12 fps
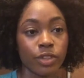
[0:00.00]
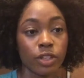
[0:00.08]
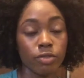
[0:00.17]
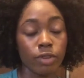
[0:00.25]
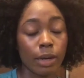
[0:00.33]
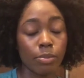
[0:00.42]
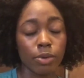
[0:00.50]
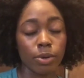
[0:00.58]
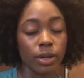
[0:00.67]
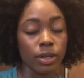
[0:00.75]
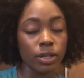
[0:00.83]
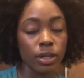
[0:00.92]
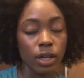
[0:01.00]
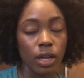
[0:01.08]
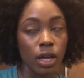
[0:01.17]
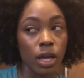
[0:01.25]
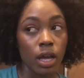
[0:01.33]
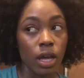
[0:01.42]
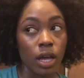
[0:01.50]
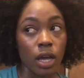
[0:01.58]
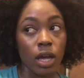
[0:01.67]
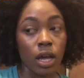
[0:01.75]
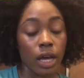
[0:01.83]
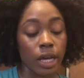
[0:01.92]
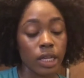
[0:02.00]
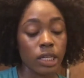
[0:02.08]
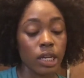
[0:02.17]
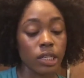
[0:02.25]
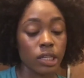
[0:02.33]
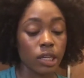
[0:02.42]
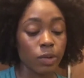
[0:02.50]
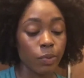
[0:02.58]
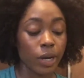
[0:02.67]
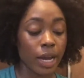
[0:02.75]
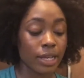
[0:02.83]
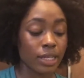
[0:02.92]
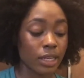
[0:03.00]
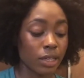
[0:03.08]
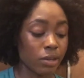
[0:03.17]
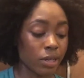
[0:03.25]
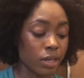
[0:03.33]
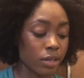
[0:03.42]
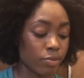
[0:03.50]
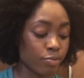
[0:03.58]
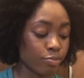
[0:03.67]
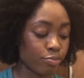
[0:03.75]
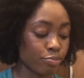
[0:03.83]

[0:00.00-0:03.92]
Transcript: You're right, Boyd. I guess I'll see you when I see you then.